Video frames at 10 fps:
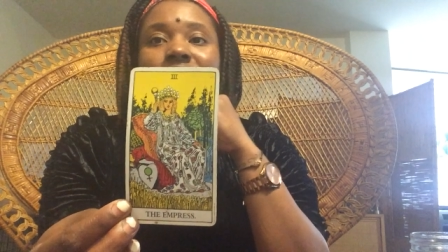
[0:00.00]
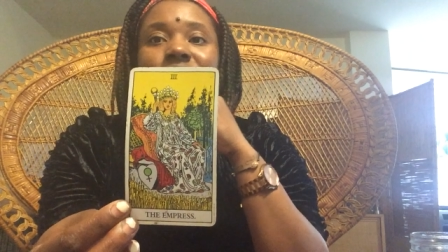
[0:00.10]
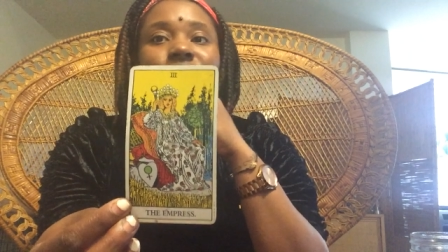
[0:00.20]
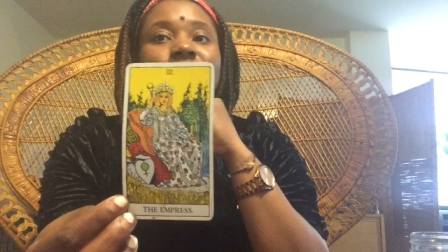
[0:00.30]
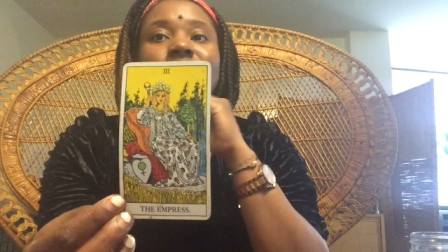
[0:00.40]
make
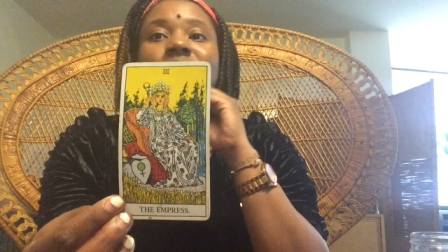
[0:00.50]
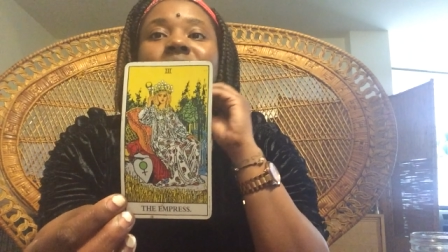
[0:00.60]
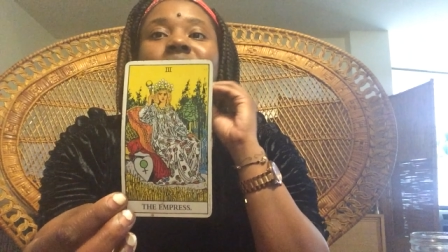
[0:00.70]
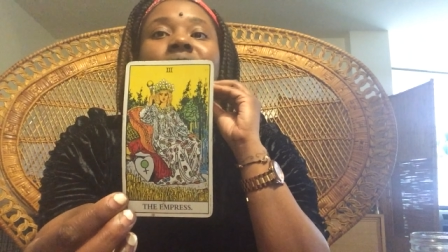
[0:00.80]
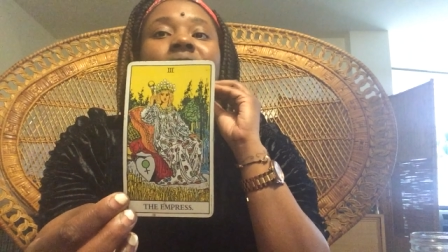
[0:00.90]
you feel
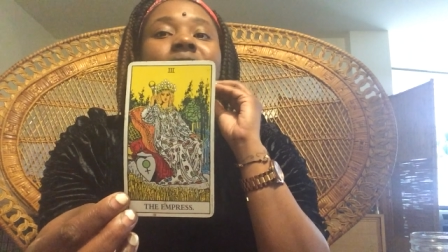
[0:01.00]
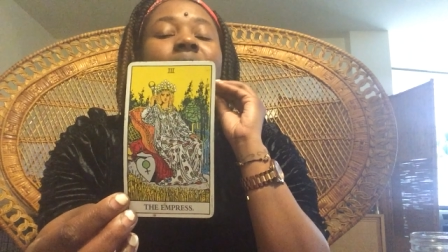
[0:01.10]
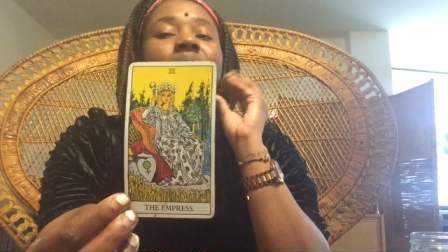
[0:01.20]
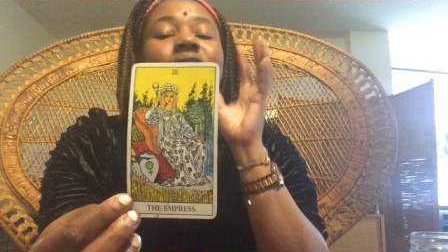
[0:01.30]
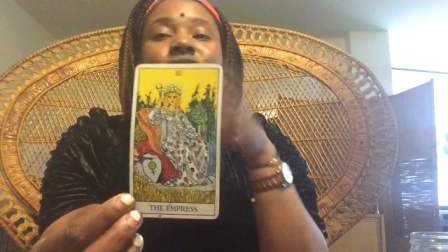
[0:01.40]
good,
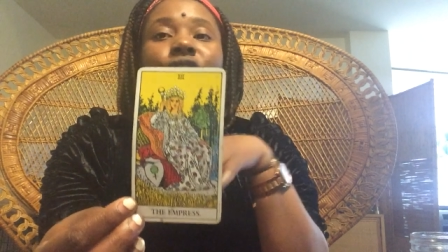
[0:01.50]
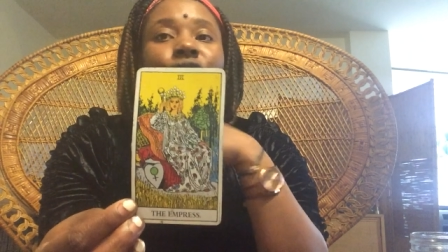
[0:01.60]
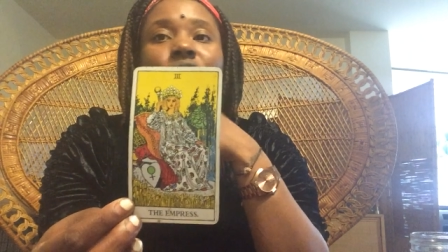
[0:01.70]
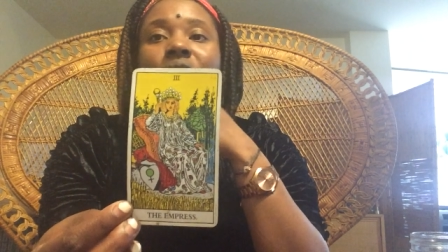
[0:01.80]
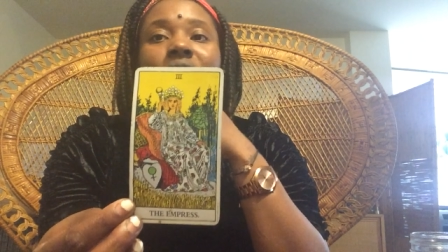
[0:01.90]
that make you
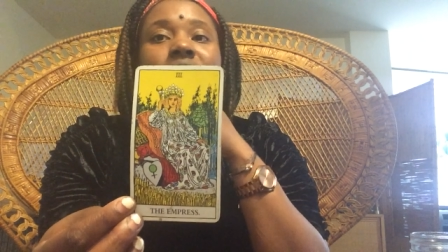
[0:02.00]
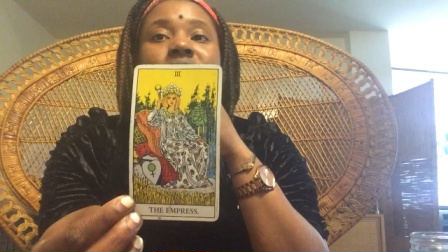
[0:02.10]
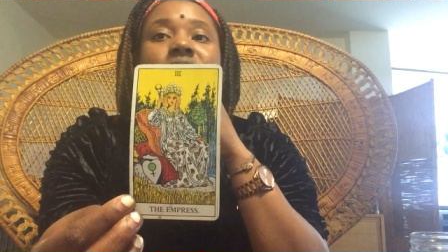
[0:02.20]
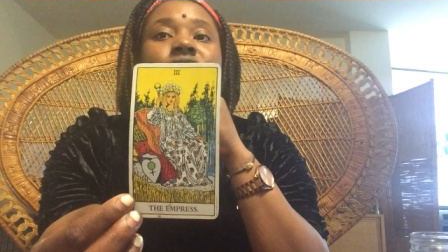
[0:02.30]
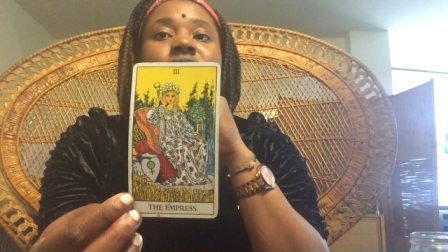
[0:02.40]
feel less
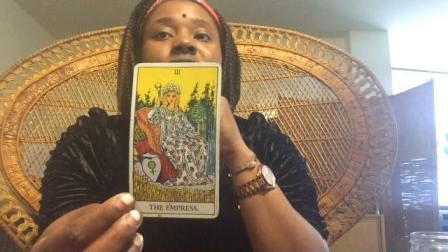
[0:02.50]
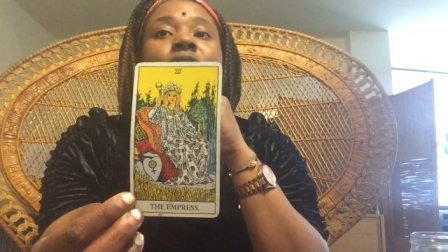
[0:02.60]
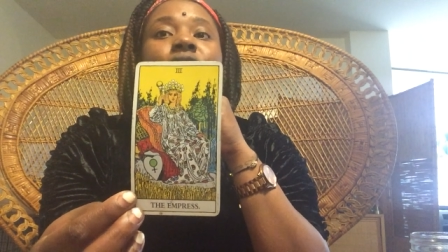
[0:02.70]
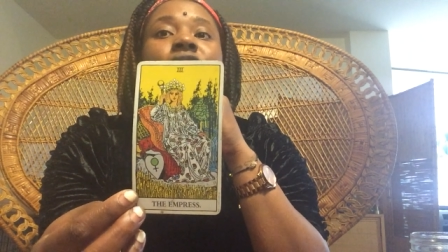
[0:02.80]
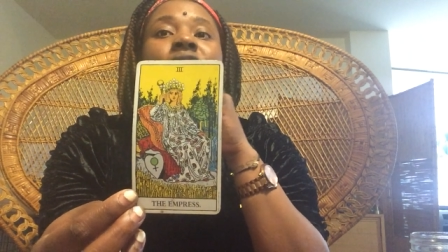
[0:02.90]
than
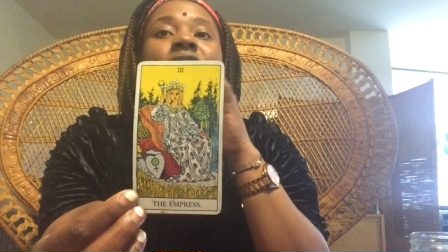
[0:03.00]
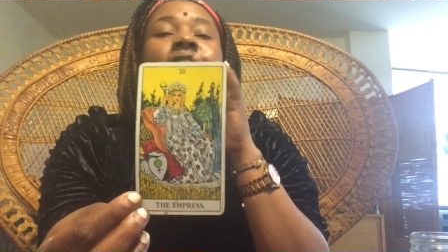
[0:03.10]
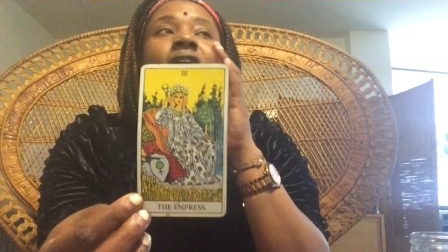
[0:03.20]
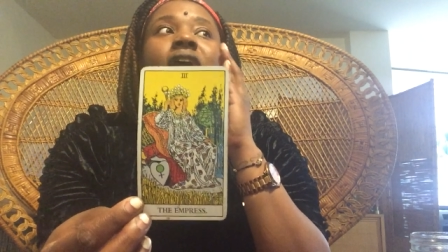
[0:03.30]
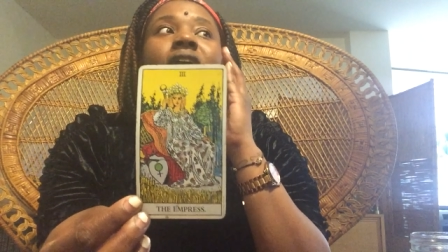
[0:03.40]
yourself
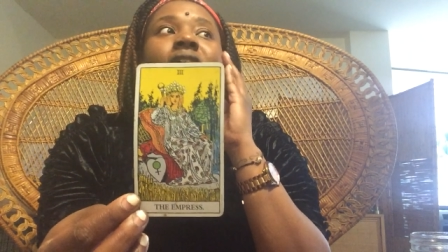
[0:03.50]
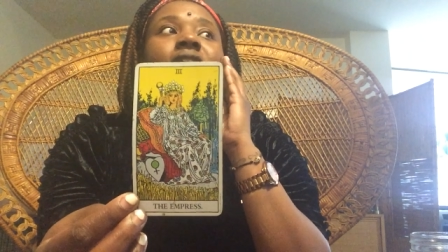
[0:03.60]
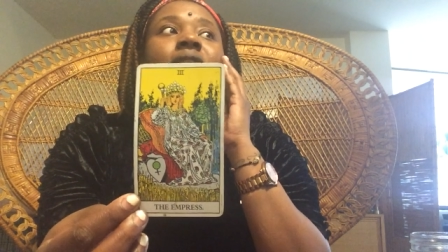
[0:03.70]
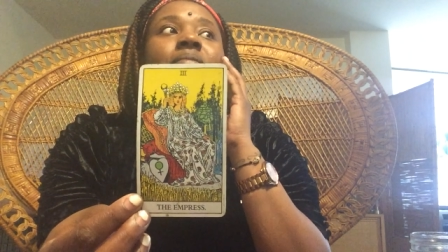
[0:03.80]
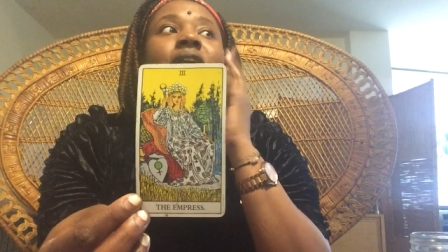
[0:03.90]

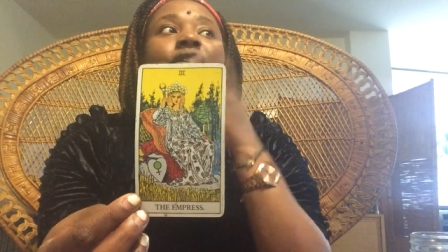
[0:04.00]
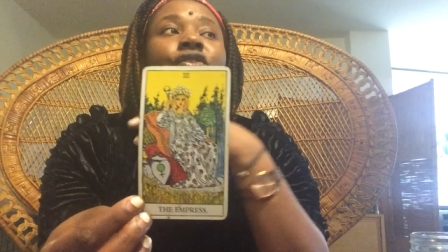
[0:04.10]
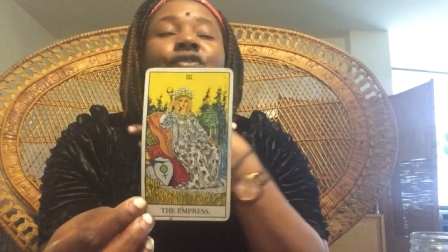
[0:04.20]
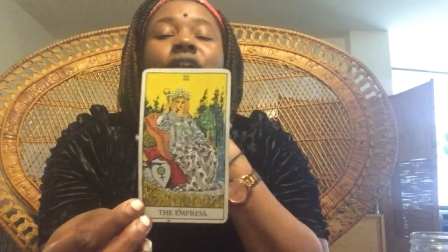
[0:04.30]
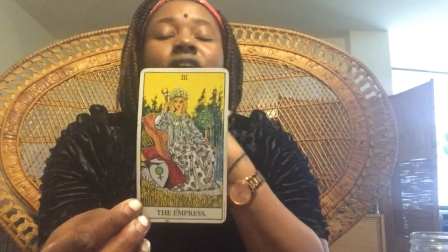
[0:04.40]
and make
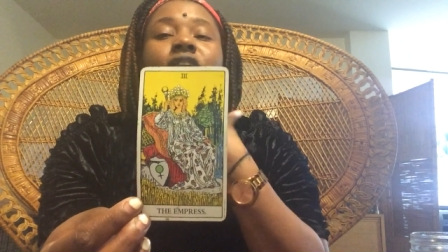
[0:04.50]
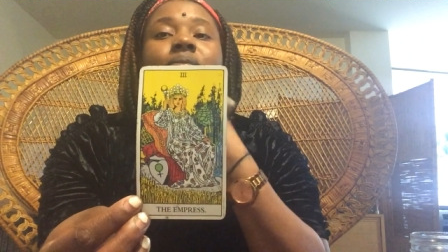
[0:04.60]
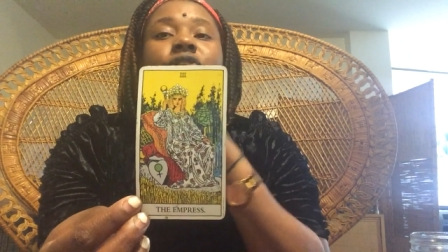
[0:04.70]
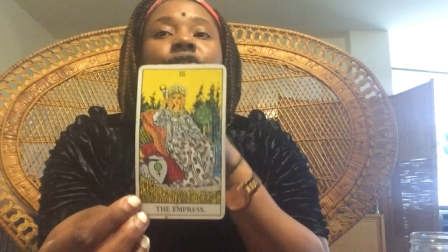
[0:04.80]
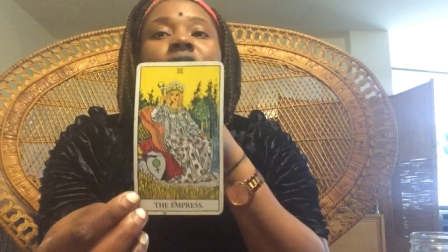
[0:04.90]
you feel like you're
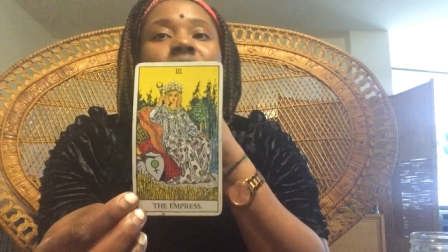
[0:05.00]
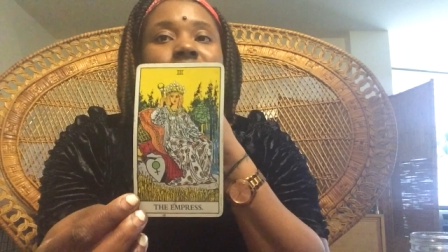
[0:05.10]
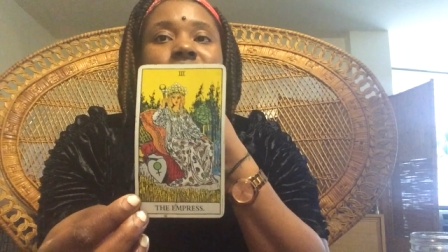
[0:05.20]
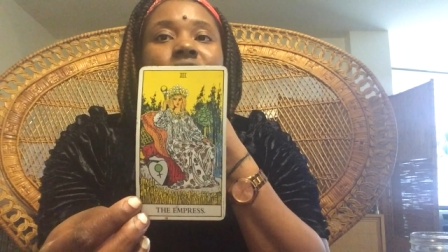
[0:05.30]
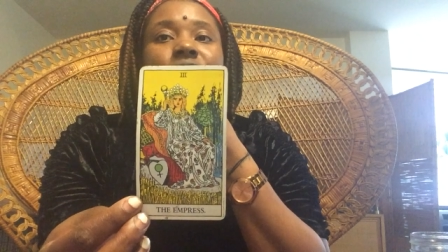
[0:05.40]
betraying
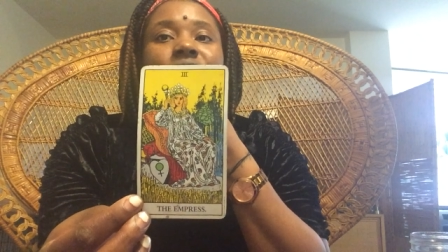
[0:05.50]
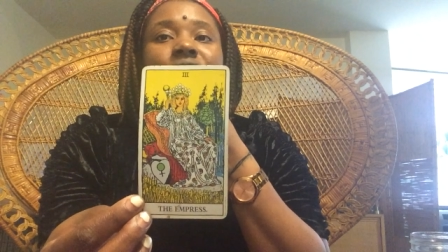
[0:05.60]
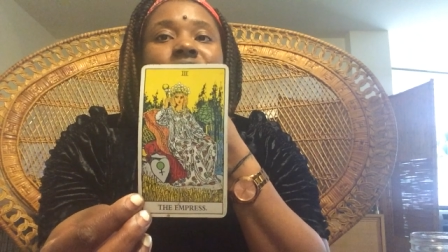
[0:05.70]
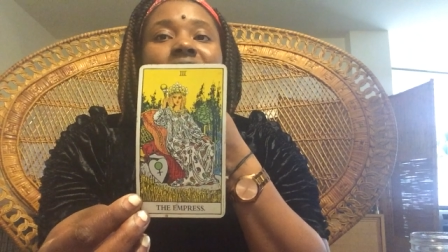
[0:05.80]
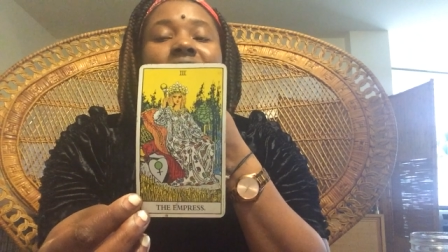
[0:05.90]
yourself
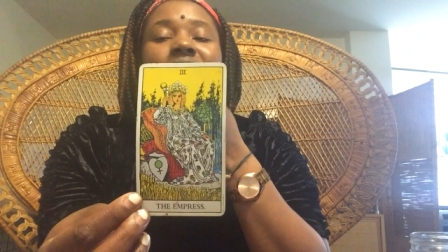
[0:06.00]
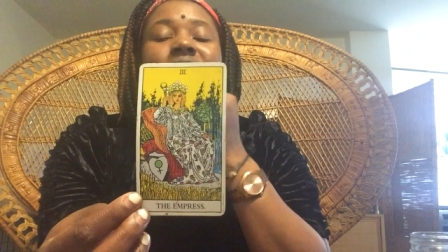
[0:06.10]
every day.